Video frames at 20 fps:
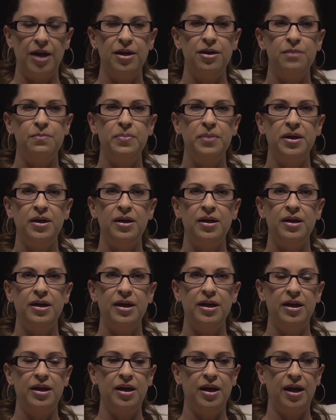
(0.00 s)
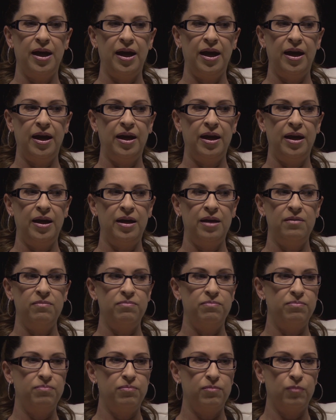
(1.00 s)
I could be in a
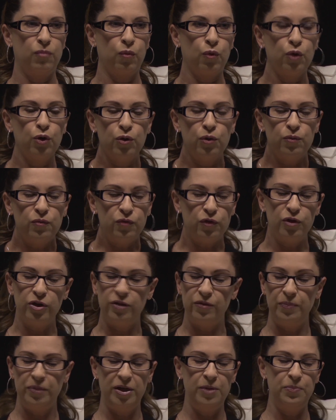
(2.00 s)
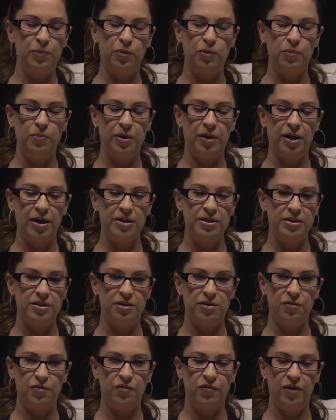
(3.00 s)
room full of people, but I
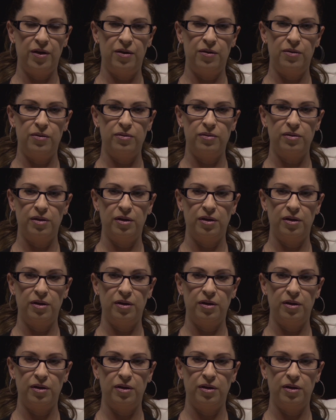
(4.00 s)
still felt